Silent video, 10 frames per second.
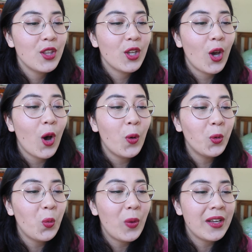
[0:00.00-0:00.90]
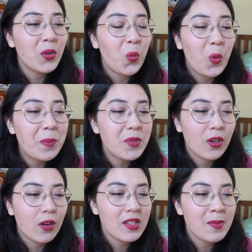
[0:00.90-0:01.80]
The cold wind whipped
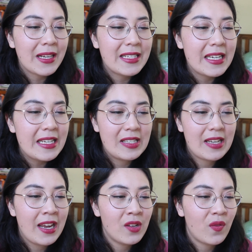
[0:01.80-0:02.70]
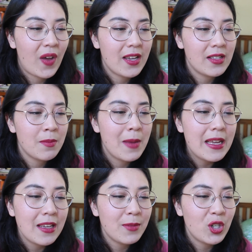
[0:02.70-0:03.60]
across my tear-stained face,
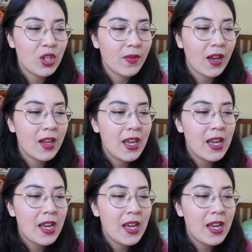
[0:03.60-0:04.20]
making me shiver.